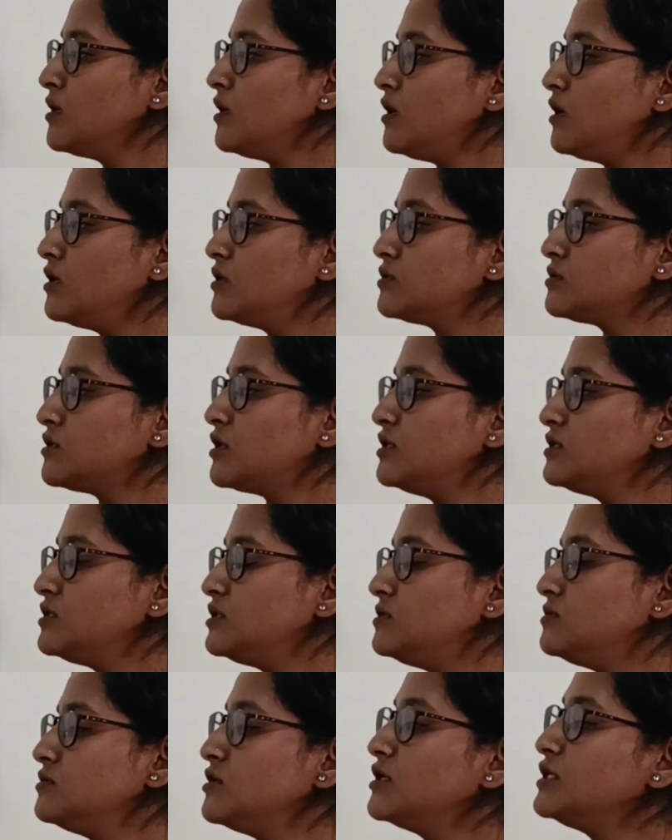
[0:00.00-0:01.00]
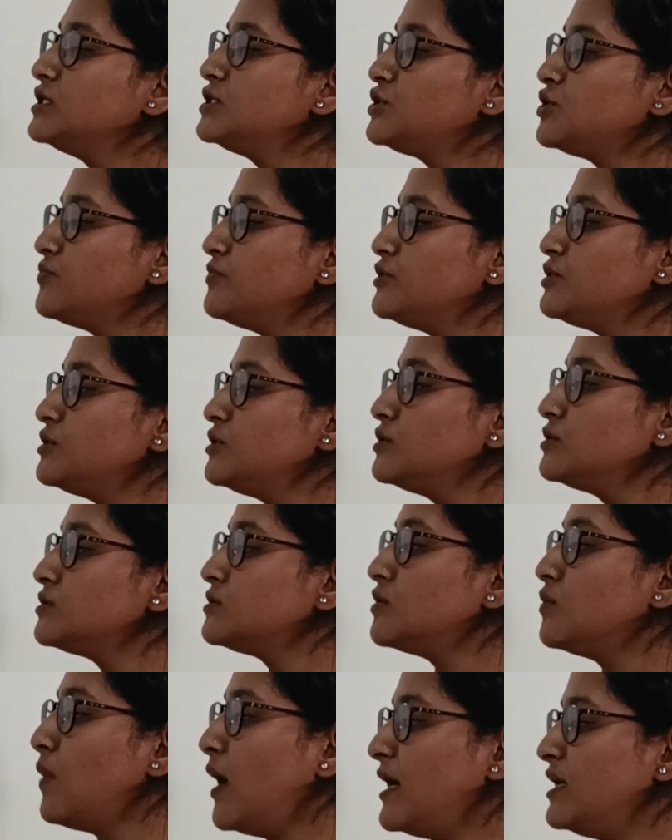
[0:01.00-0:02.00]
The distribution
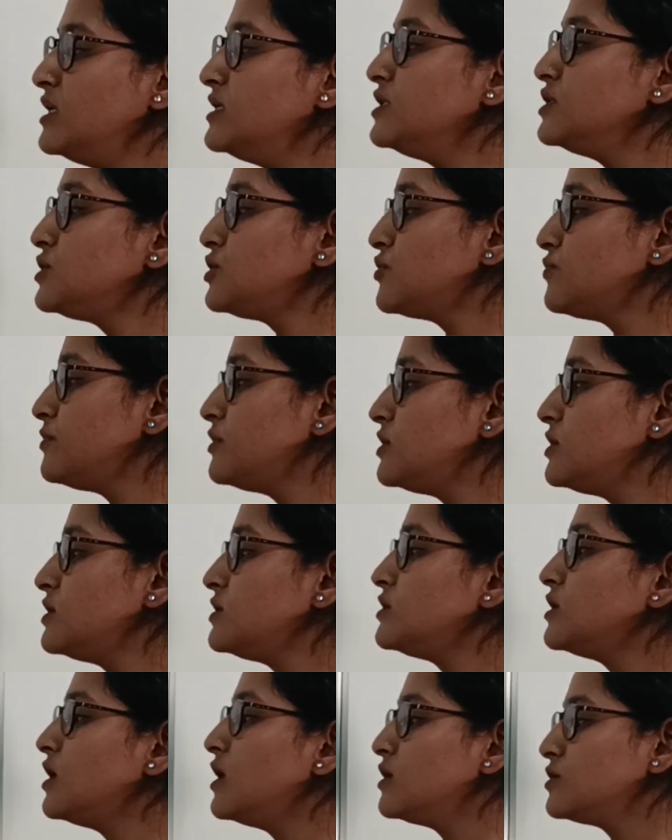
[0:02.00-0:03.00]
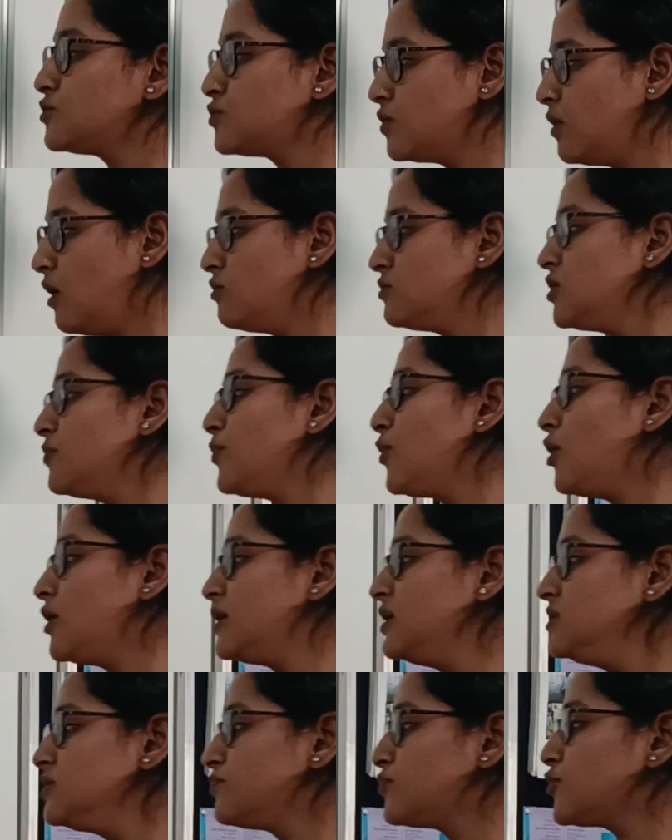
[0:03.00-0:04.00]
is widely distributed throughout the body. The